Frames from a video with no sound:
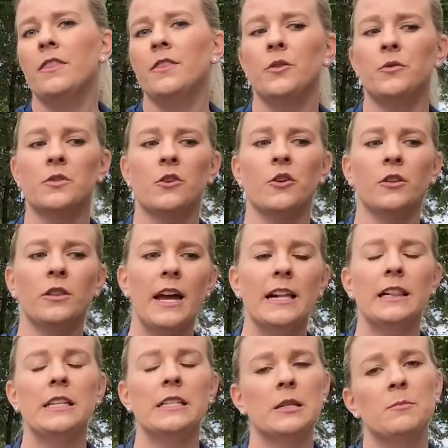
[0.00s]
those are
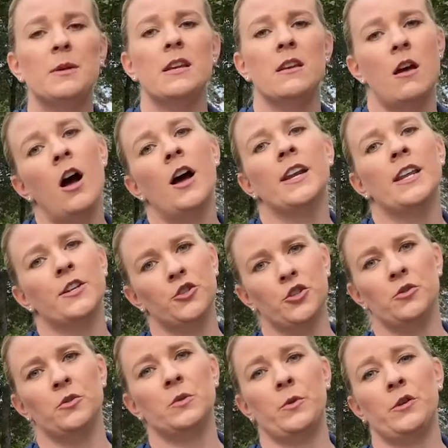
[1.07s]
likely to be
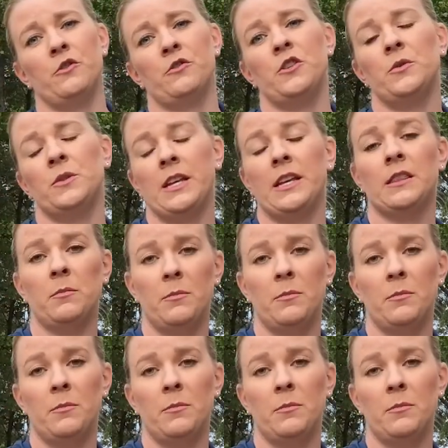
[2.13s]
non-issues when you're using the